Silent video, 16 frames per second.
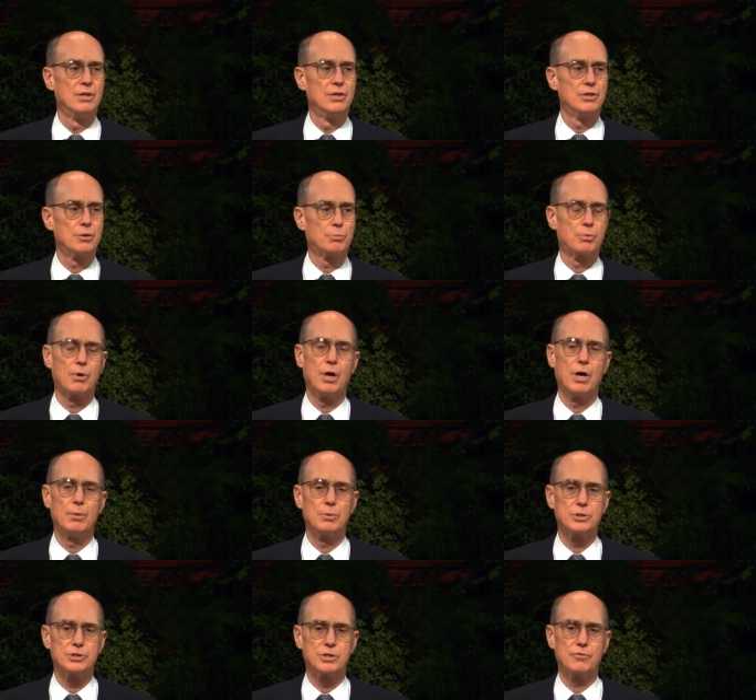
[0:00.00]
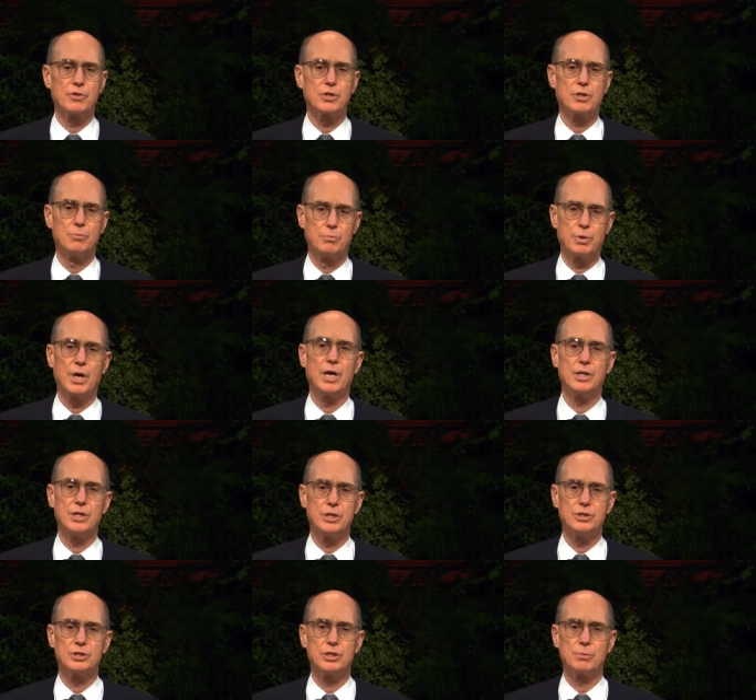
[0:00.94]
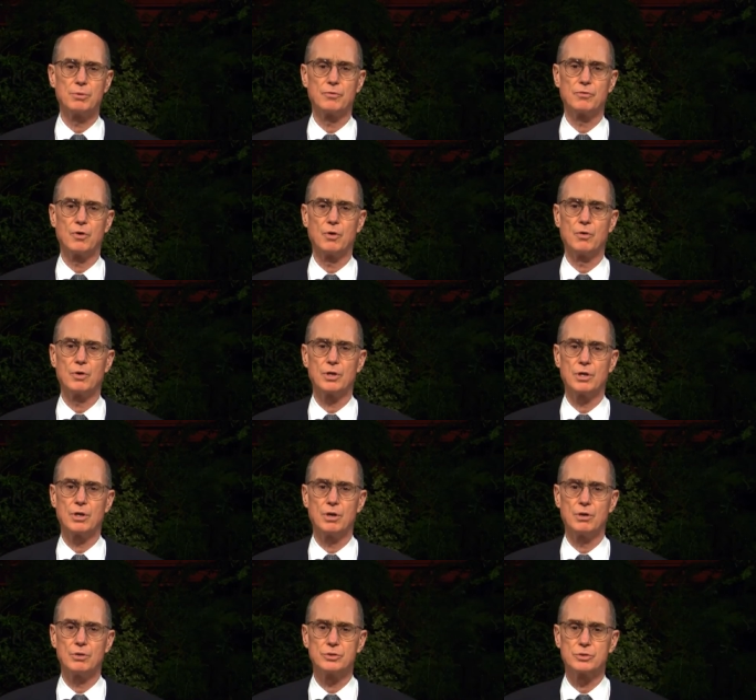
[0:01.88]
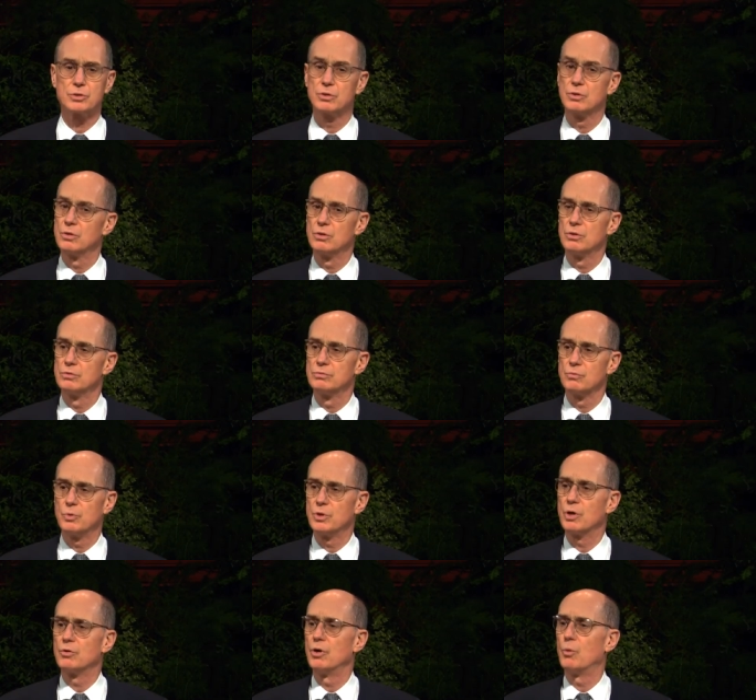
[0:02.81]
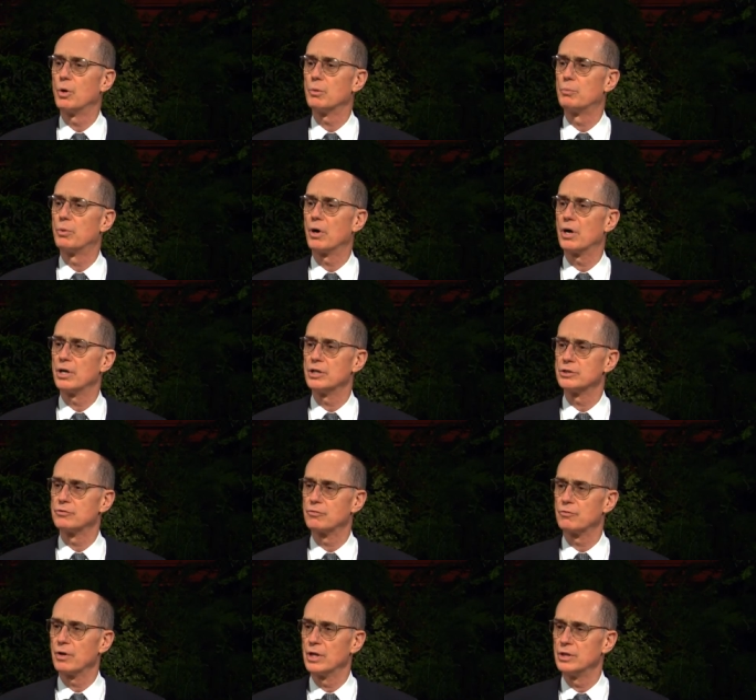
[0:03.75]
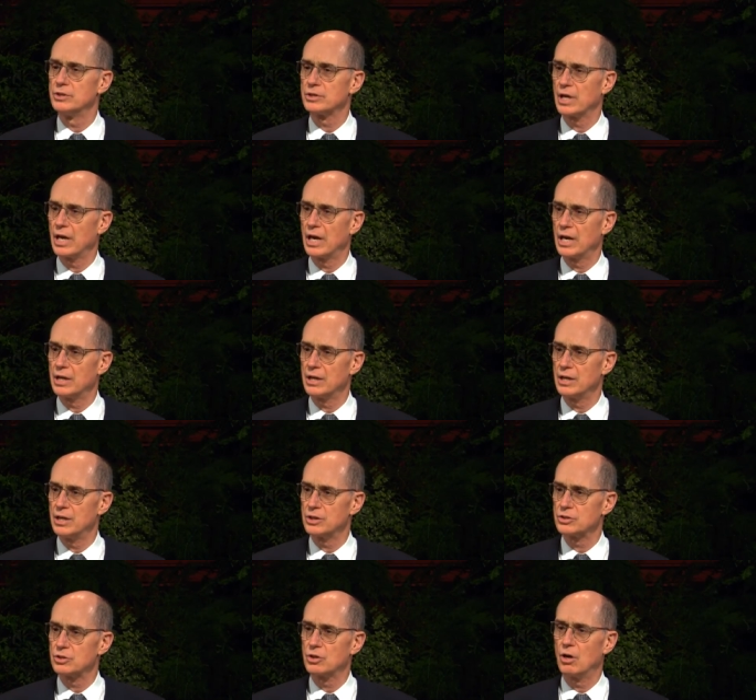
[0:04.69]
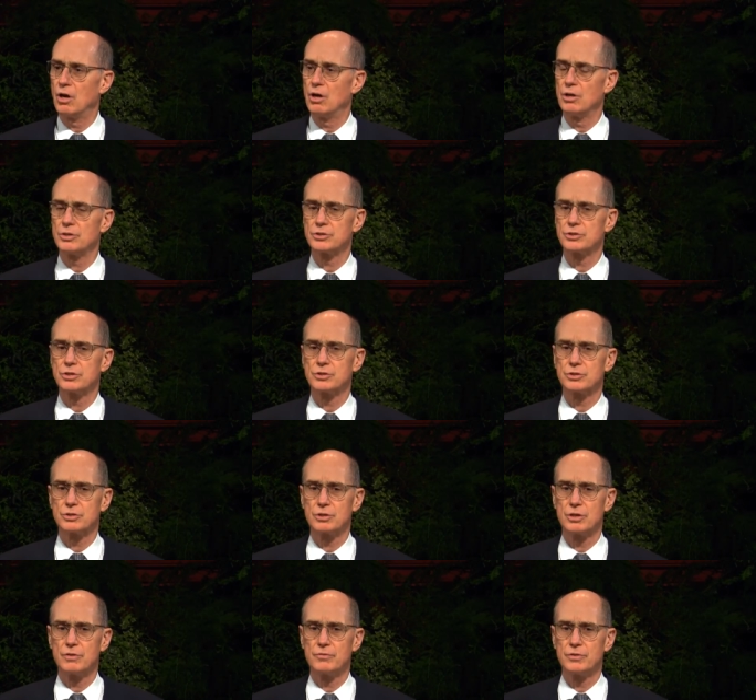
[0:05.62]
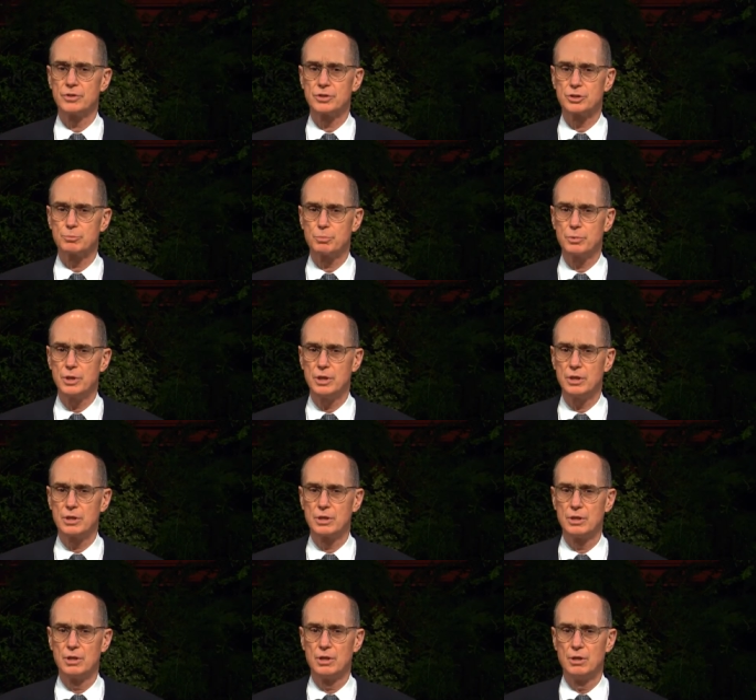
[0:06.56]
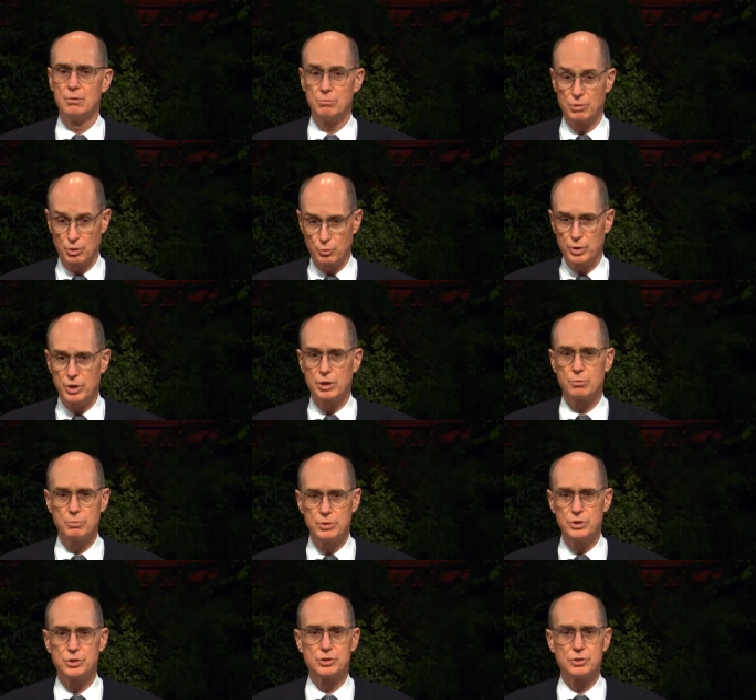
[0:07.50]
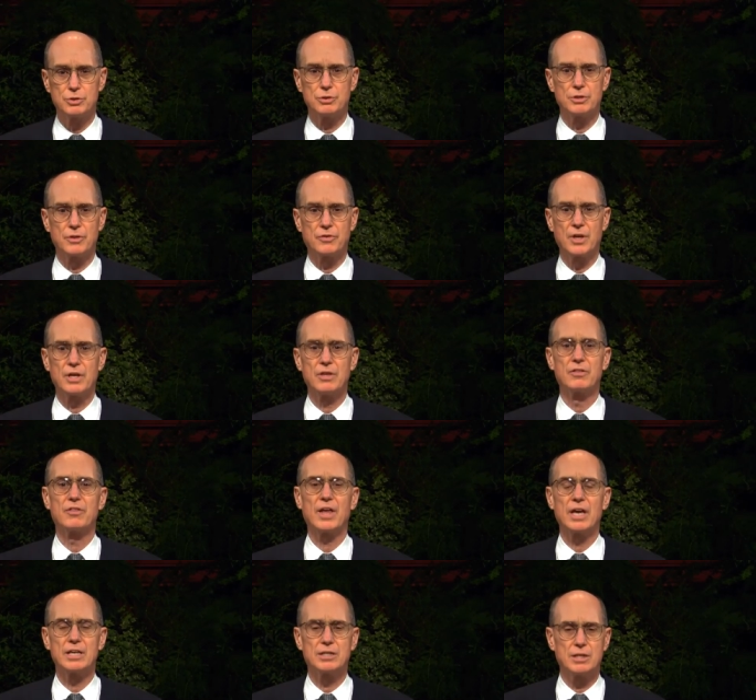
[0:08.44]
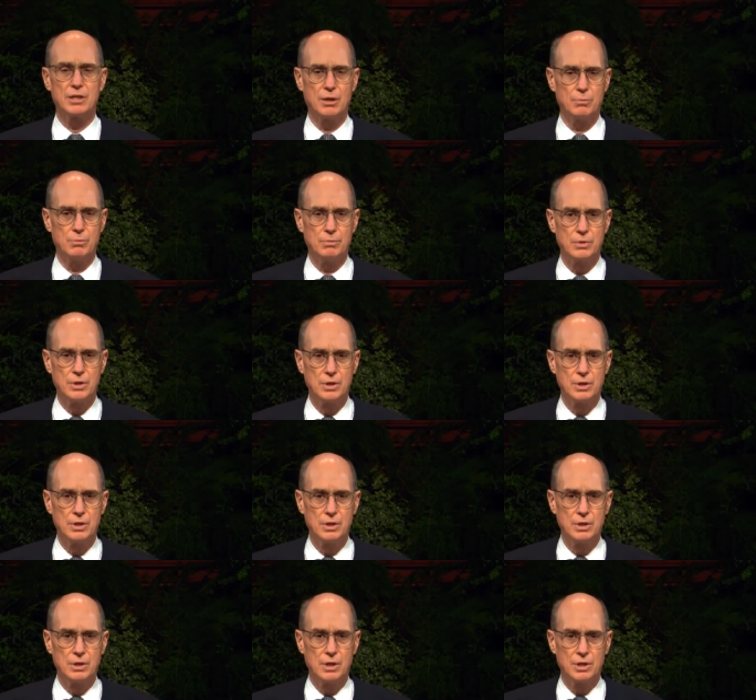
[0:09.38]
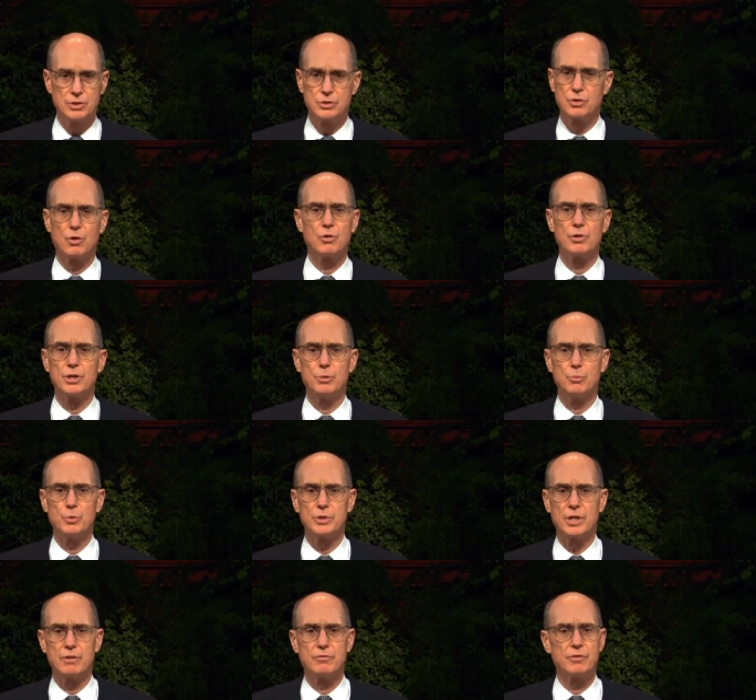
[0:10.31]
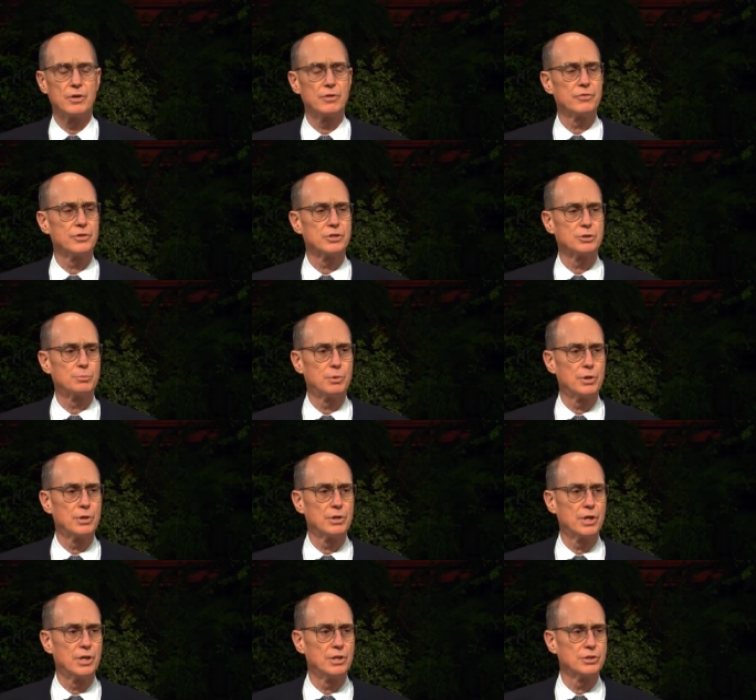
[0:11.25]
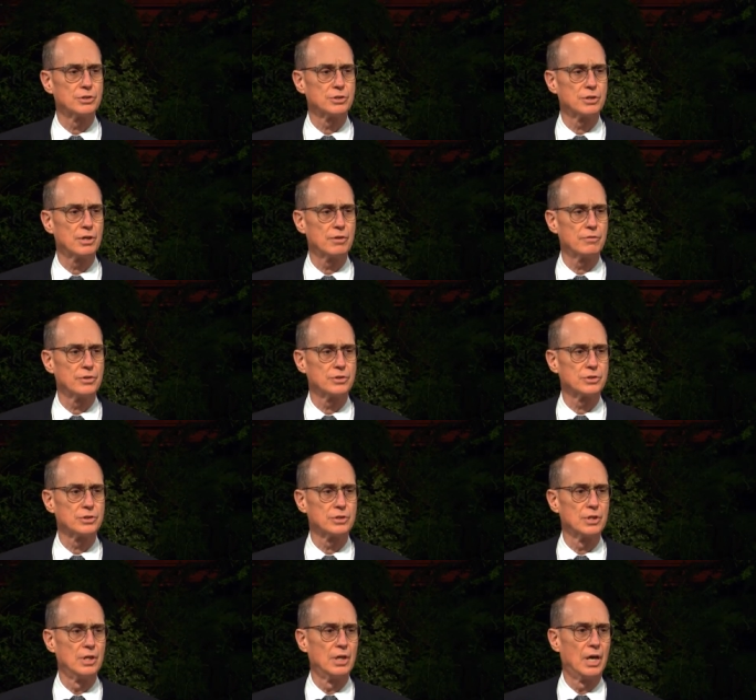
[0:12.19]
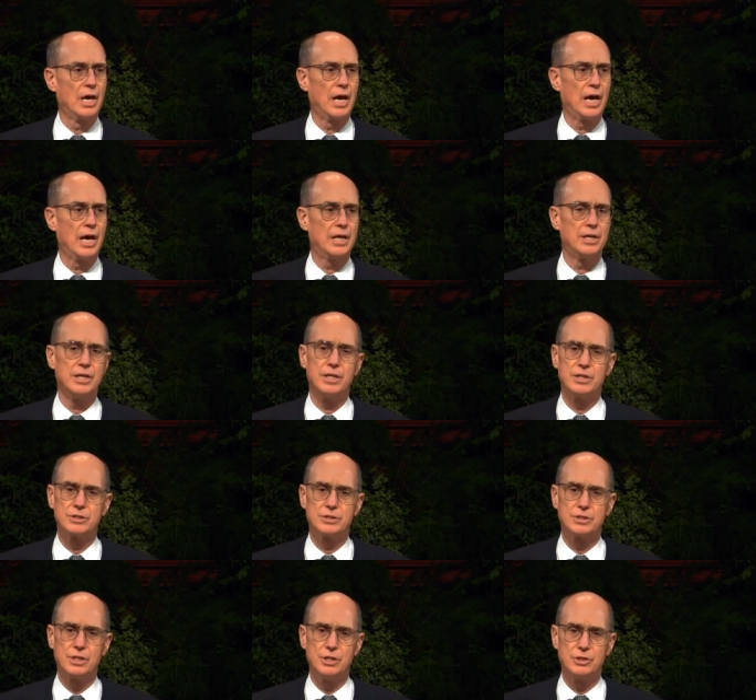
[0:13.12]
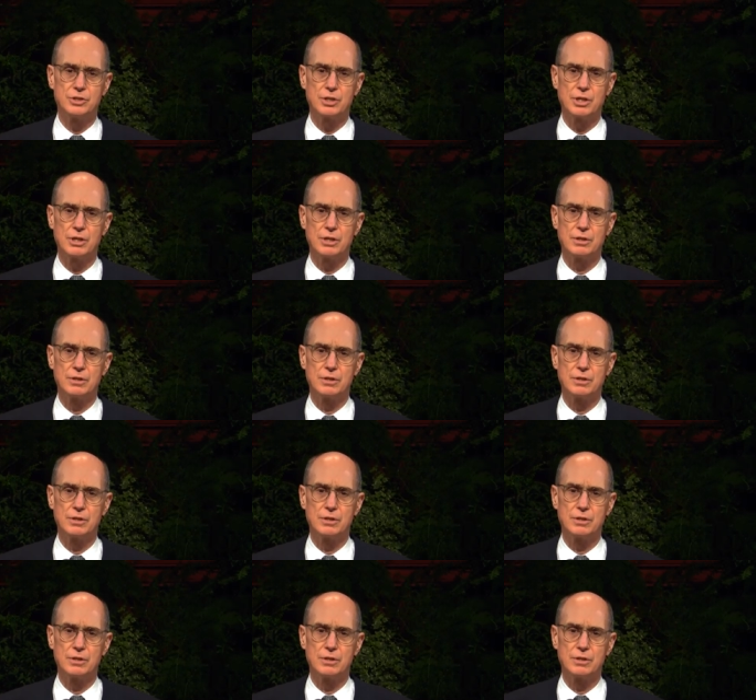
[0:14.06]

the promise of the companionship of the Holy Ghost. We don't know what part his friends had in his calls to serve and to speak, but we can be sure that they thanked him and told him when they felt the Spirit in his service and in his teaching.